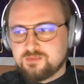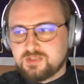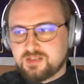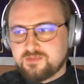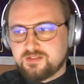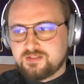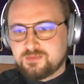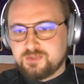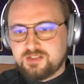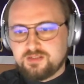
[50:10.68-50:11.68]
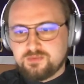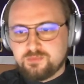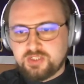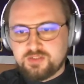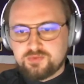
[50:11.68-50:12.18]
Well, I think that we
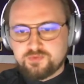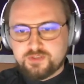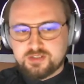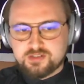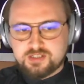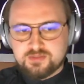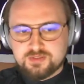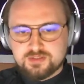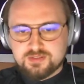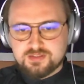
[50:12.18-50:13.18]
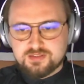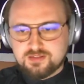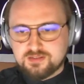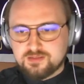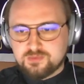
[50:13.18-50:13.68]
need to figure out
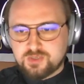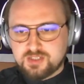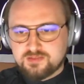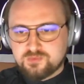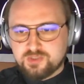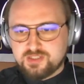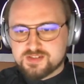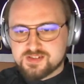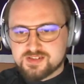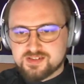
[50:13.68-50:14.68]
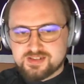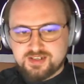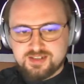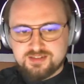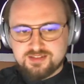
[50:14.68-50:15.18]
what we as a
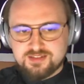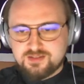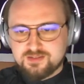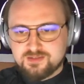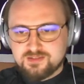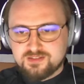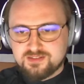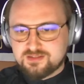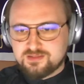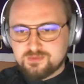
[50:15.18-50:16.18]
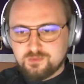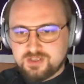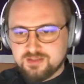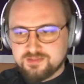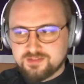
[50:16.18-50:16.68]
society
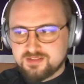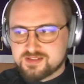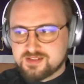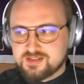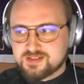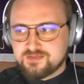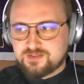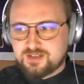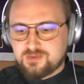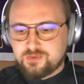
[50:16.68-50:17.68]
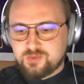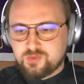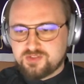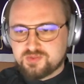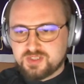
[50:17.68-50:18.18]
want, in a sense of how we
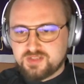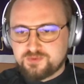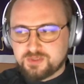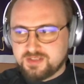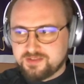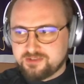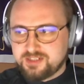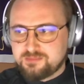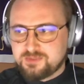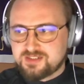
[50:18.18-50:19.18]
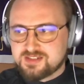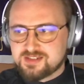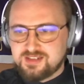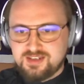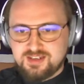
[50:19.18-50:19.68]
want to live together, right?
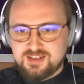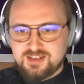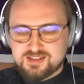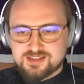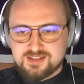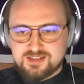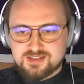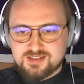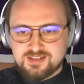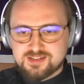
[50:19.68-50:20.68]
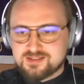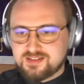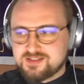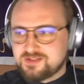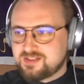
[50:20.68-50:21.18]
Because
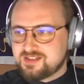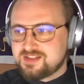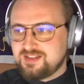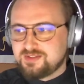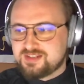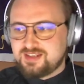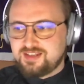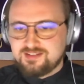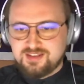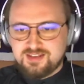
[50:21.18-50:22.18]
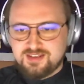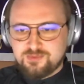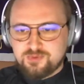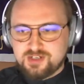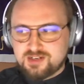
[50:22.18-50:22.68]
as you can see today,
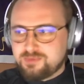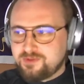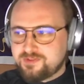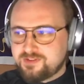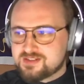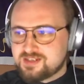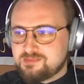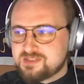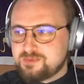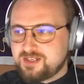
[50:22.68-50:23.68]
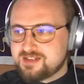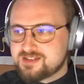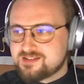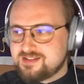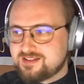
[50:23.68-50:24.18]
we are both in the same
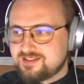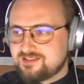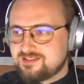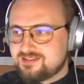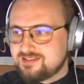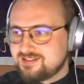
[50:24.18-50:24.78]
space, and